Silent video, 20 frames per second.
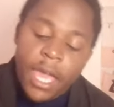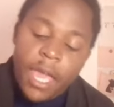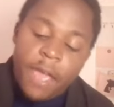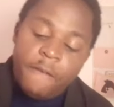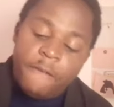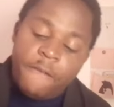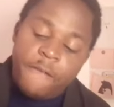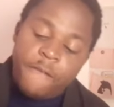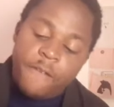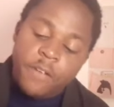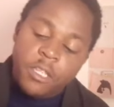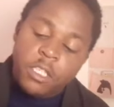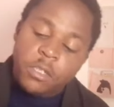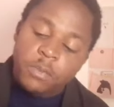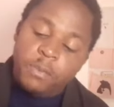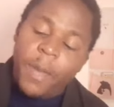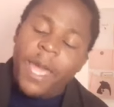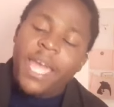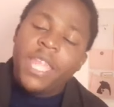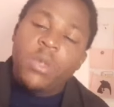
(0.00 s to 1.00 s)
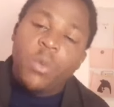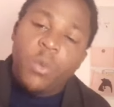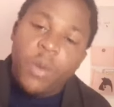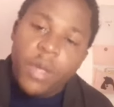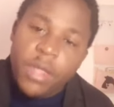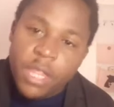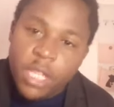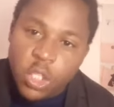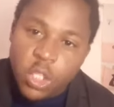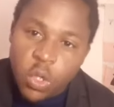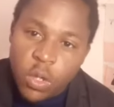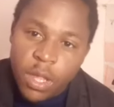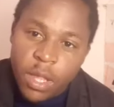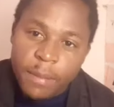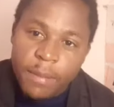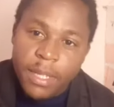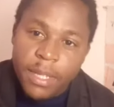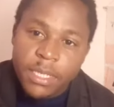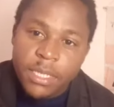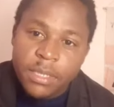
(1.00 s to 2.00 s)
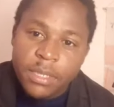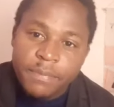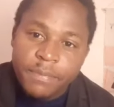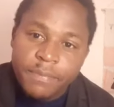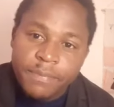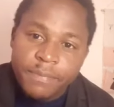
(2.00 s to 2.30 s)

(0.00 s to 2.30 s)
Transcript: If Spain win the tournament,